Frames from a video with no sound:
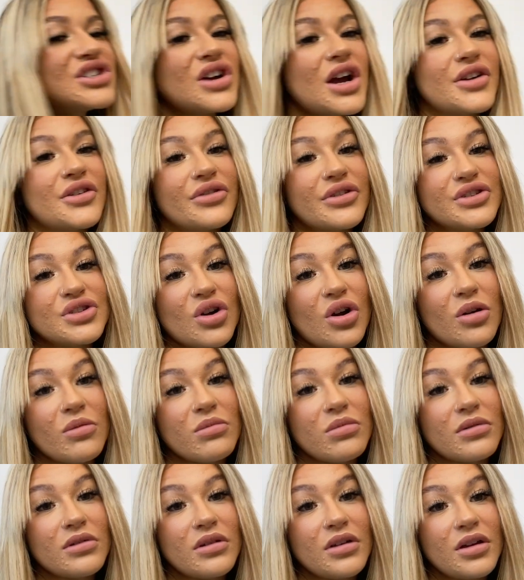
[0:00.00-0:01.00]
tried on the
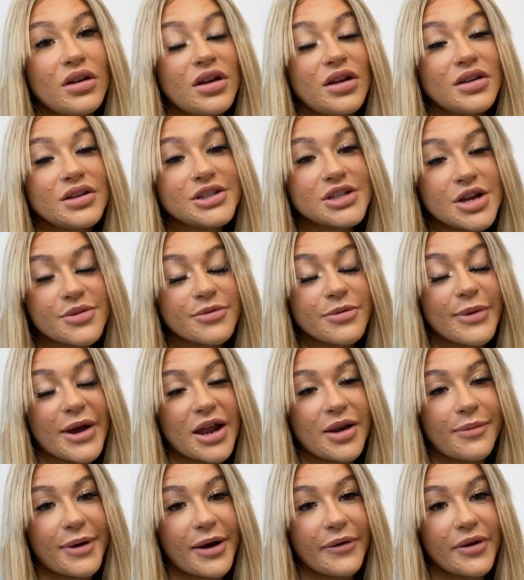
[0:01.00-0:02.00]
top. Don't be
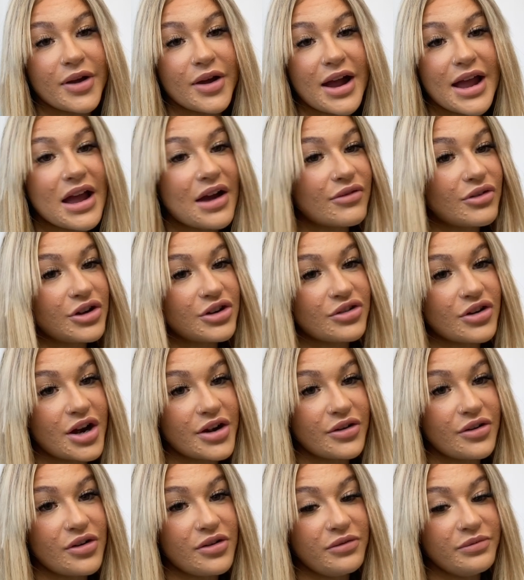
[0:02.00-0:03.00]
mad about it. I have already
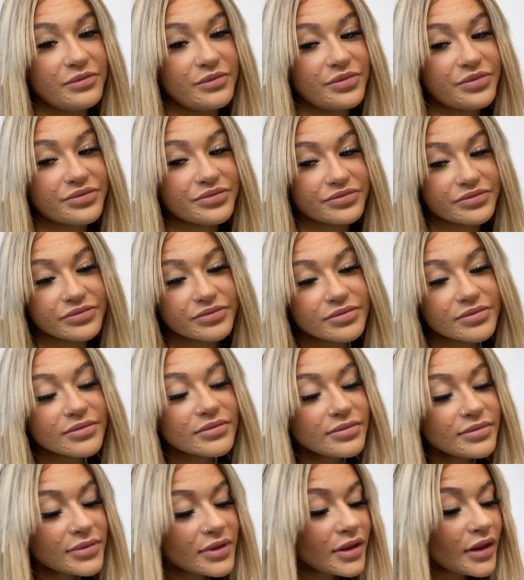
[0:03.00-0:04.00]
tried it on.
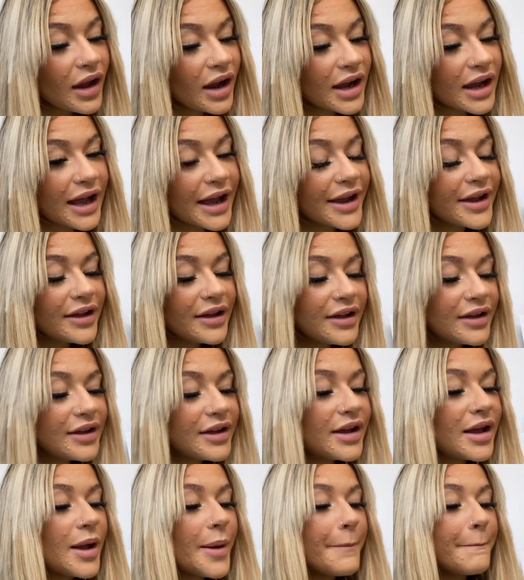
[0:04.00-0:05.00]
Okay,
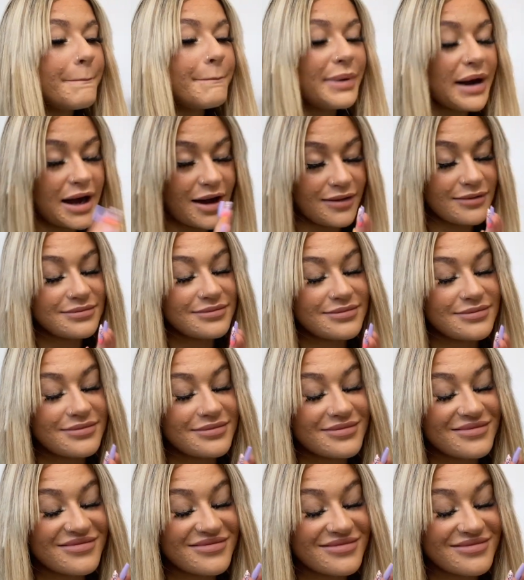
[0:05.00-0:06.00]
but
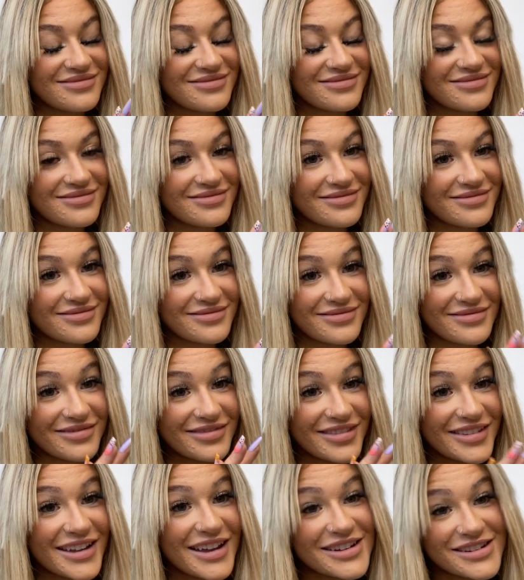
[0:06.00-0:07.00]

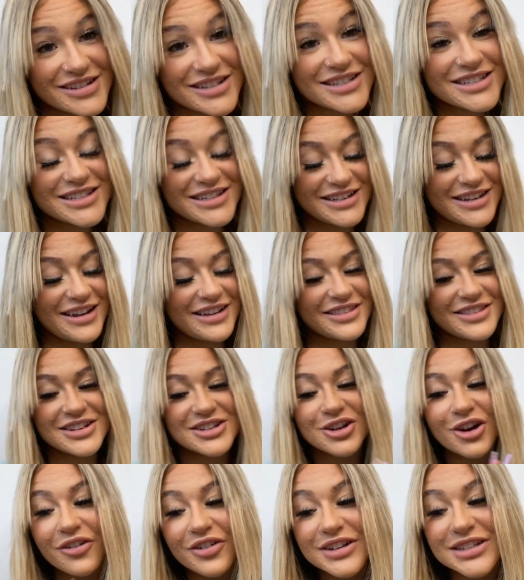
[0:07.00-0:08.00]
it's the
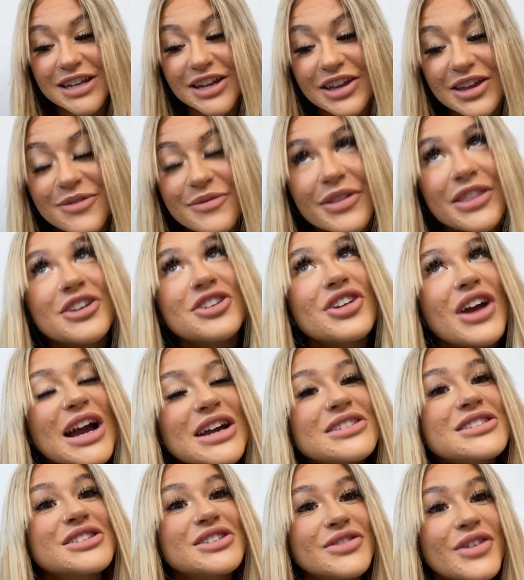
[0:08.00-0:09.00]
top is so cute, but the
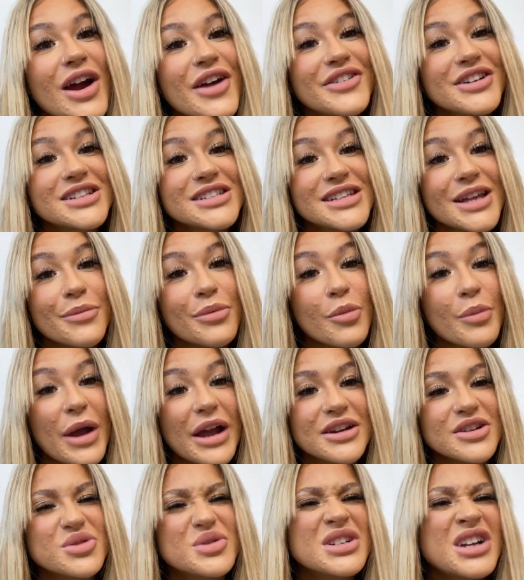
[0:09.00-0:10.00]
trousers arrived in a separate
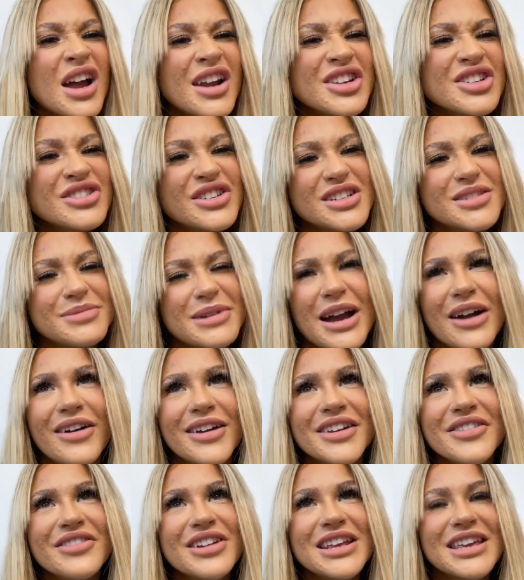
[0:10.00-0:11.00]
package, which kind of stressed me out.
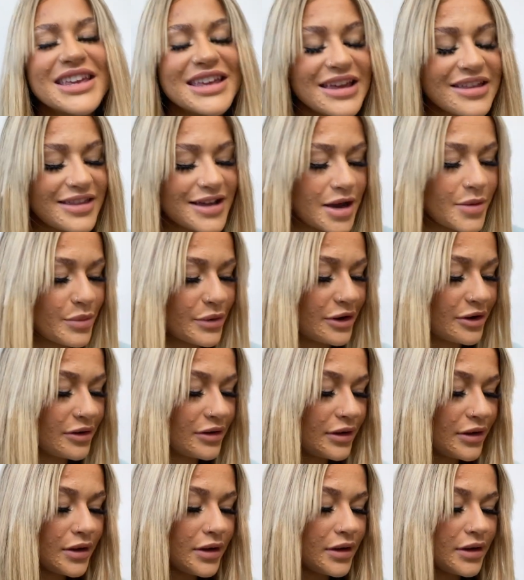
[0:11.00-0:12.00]
I didn't really get that, but
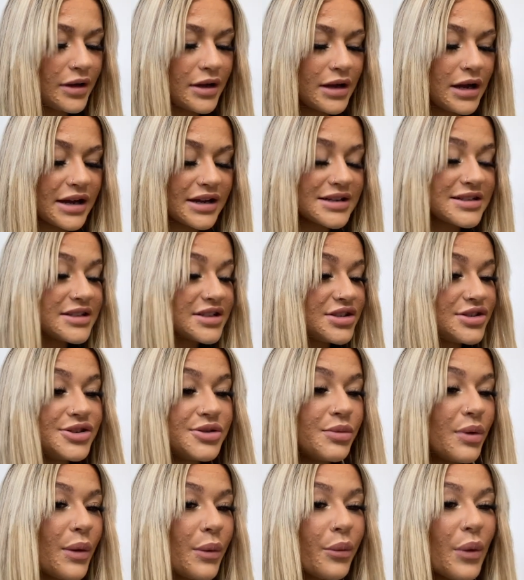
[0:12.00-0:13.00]
I guess it's
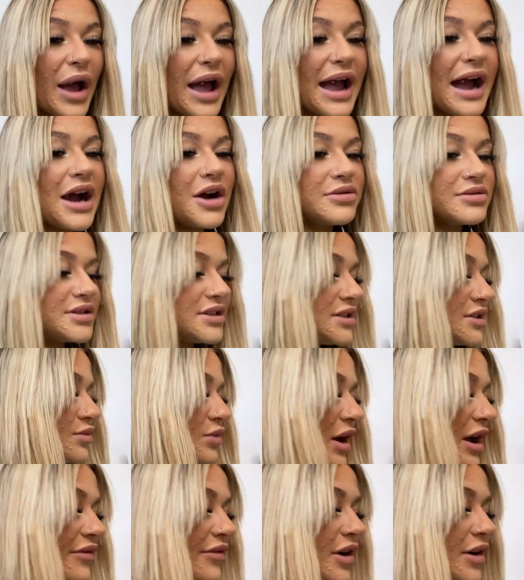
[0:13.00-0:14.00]
to do with warehouses,
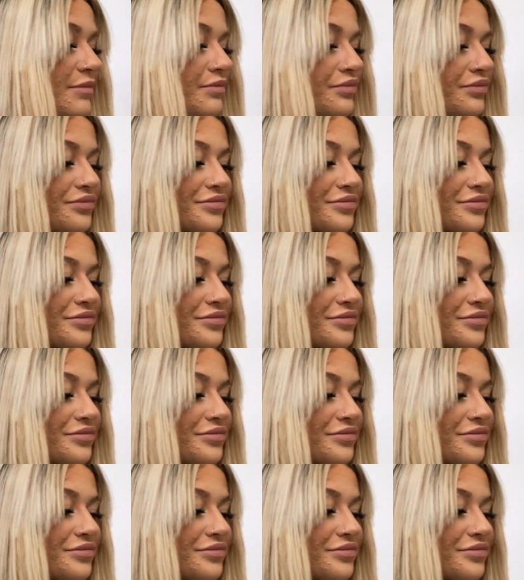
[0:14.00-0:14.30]
whatever.